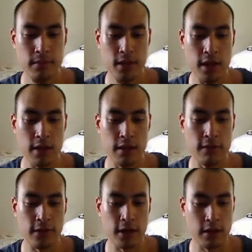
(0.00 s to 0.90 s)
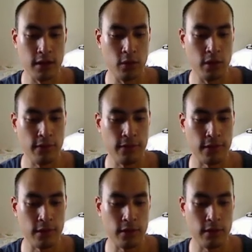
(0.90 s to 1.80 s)
And then finally
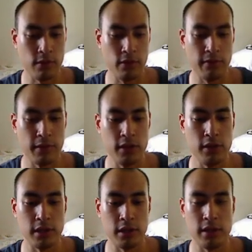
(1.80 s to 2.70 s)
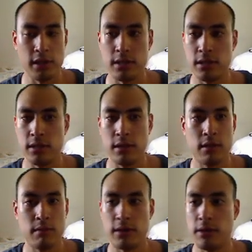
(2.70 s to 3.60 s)
we've been using this
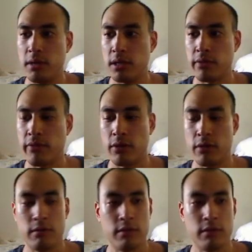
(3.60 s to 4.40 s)
pretty much for the